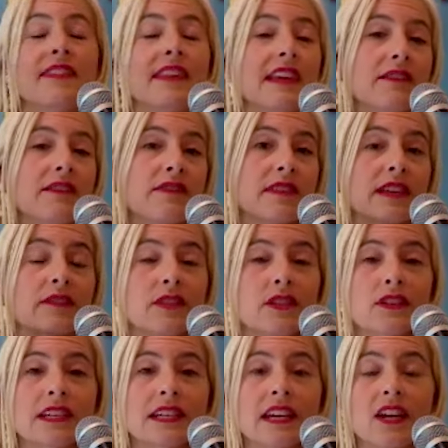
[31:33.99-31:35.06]
if if
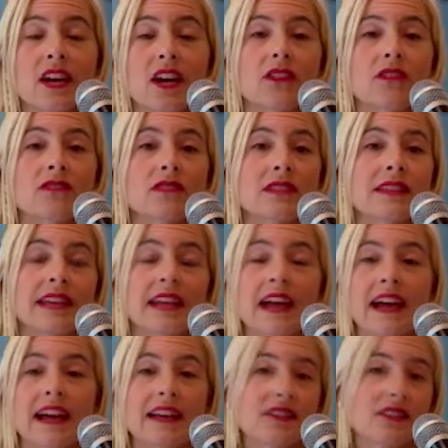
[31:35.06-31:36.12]
you're going to ghost, then
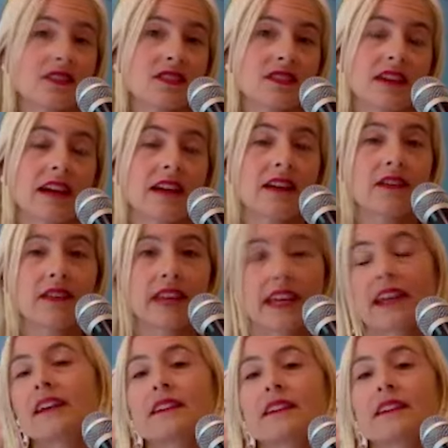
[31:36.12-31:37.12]
I just I don't like it.